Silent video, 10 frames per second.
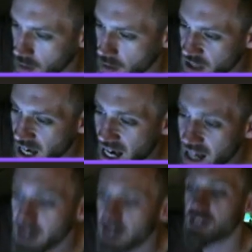
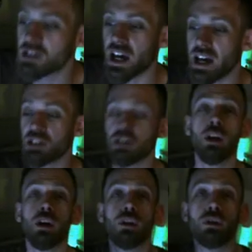That says
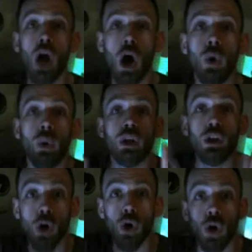no,
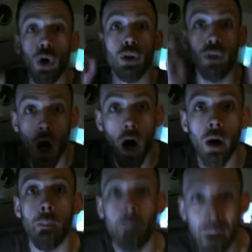you're not,
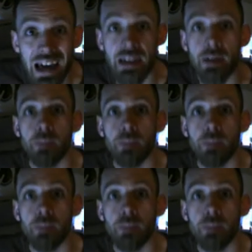mate.